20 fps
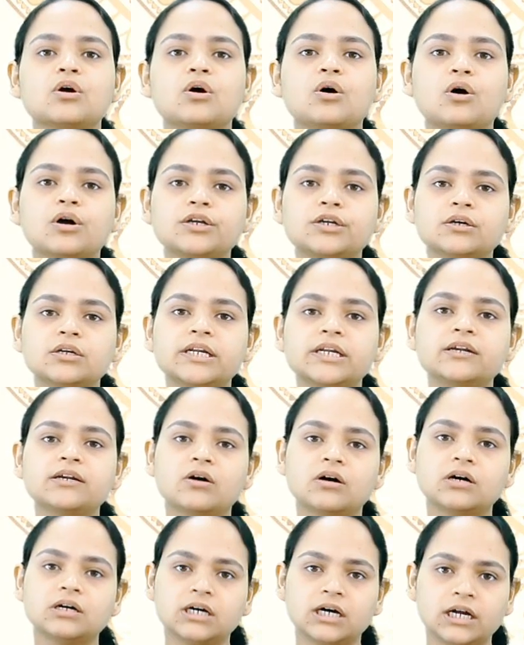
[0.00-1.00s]
Horton
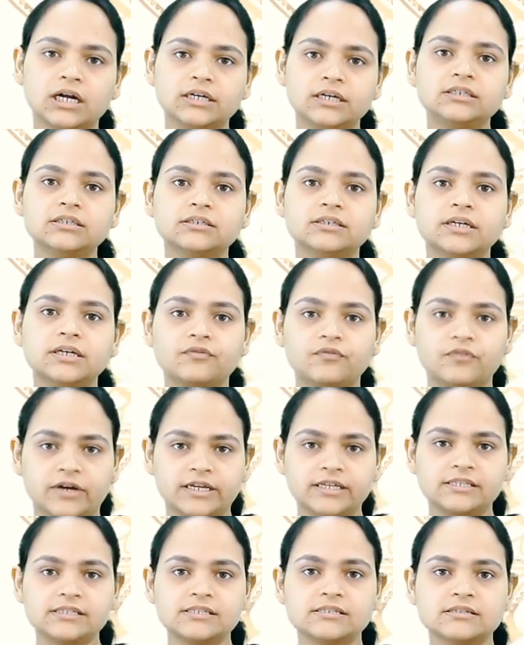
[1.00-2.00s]
and Hunt
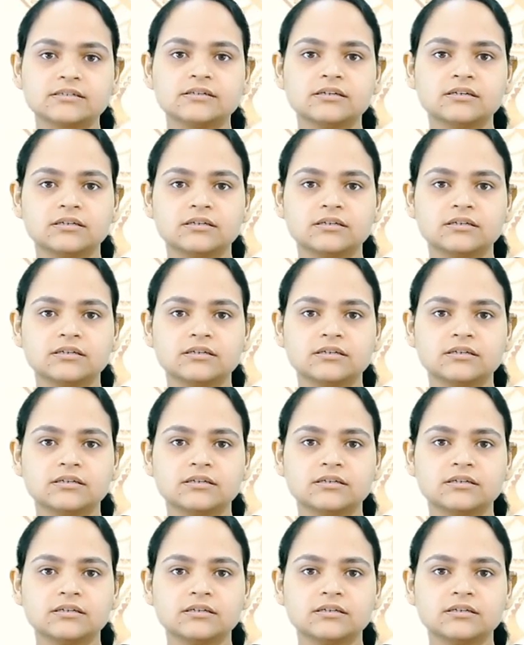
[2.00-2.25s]
defines